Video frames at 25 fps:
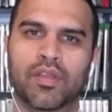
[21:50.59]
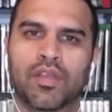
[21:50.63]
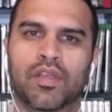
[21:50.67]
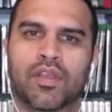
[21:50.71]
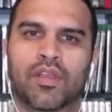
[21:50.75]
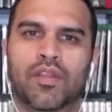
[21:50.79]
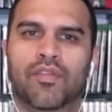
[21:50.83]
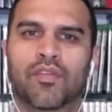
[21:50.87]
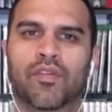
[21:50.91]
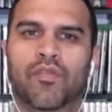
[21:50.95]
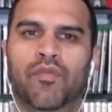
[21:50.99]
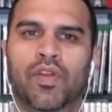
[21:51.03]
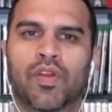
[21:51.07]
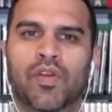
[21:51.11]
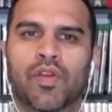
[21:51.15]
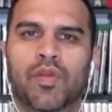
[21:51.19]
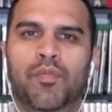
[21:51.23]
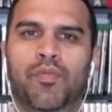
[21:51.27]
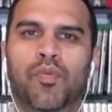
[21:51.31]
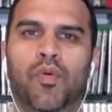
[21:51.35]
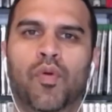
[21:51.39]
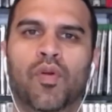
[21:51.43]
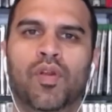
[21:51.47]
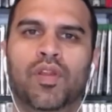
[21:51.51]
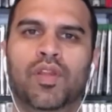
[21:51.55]
So very
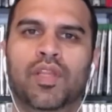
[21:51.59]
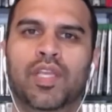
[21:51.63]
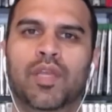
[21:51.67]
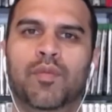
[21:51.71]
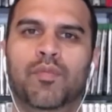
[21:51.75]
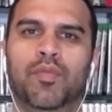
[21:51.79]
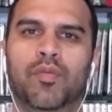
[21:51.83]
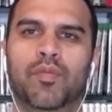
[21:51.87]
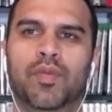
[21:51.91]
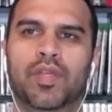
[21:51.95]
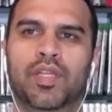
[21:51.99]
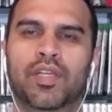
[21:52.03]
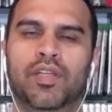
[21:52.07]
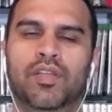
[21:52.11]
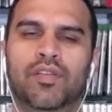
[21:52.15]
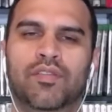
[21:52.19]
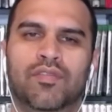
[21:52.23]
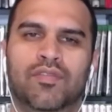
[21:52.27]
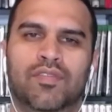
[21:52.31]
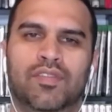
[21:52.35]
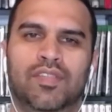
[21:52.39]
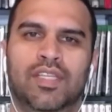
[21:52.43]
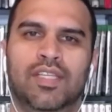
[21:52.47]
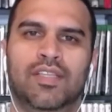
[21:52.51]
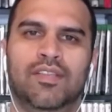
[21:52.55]
poorly implemented,
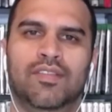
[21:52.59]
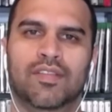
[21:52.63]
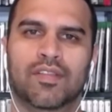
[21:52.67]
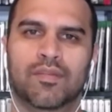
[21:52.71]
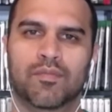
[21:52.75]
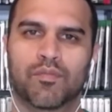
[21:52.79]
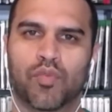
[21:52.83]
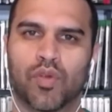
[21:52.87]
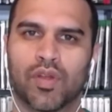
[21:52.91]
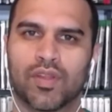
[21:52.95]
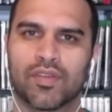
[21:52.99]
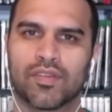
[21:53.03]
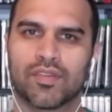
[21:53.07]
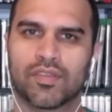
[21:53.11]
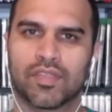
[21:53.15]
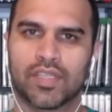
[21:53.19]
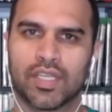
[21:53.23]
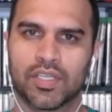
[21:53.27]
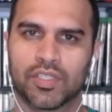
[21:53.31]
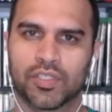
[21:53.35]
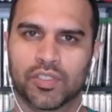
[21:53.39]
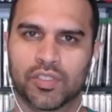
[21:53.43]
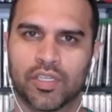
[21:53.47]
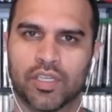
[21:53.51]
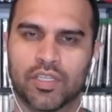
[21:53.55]
decent
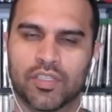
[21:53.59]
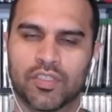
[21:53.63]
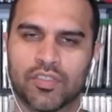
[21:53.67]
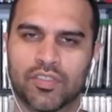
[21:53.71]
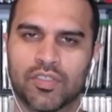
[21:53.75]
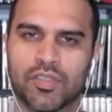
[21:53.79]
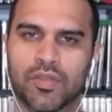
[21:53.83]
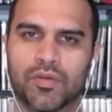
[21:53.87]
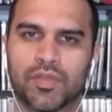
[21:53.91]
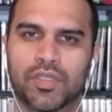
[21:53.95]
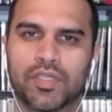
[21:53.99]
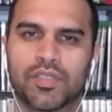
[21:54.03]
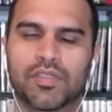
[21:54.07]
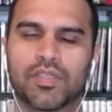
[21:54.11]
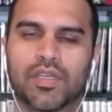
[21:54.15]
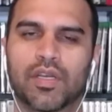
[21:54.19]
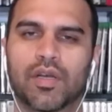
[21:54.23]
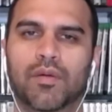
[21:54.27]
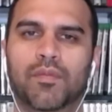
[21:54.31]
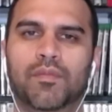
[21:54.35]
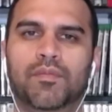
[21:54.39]
presentation on just no detail.